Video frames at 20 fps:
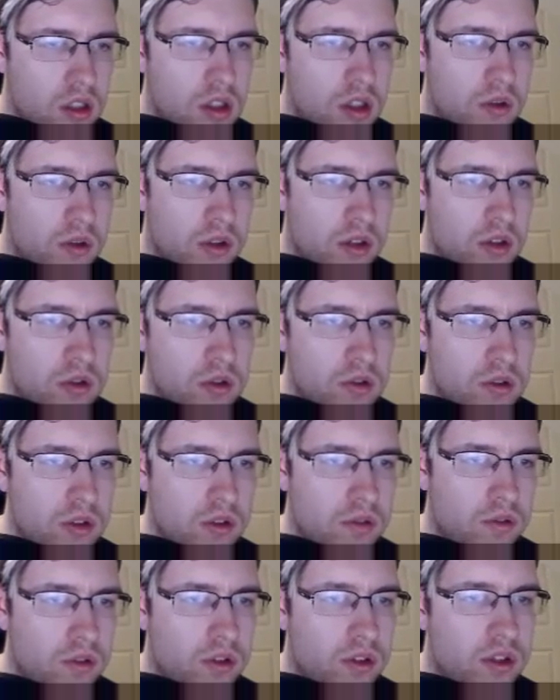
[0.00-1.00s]
We can also run
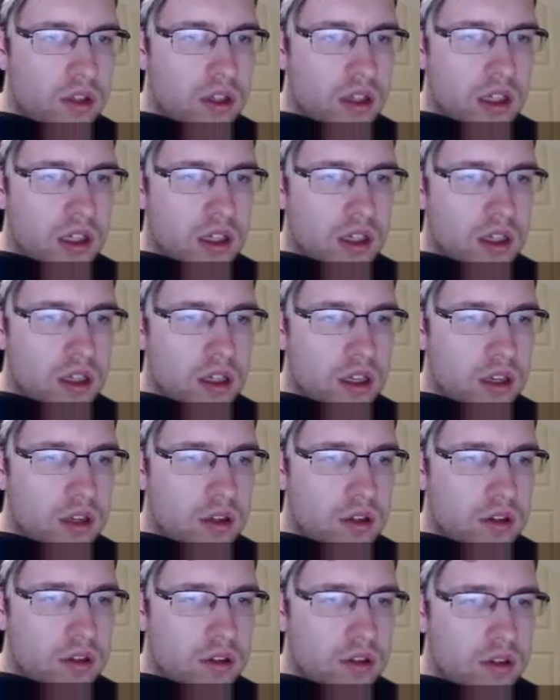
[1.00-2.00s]
foreseeing hit,
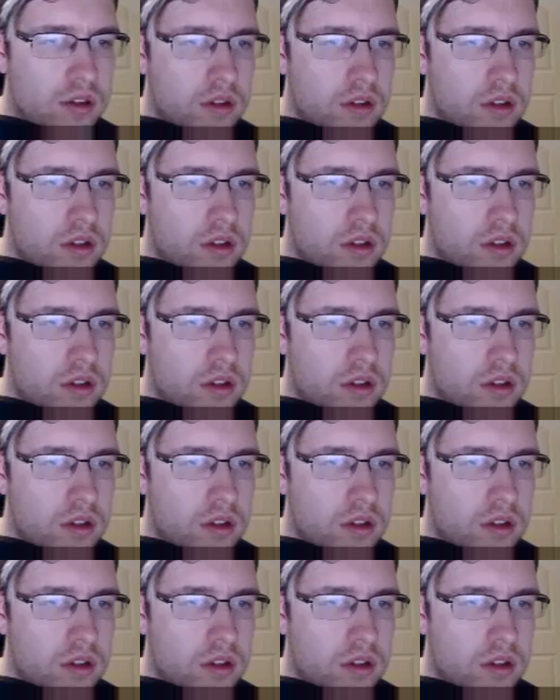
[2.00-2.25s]
nice.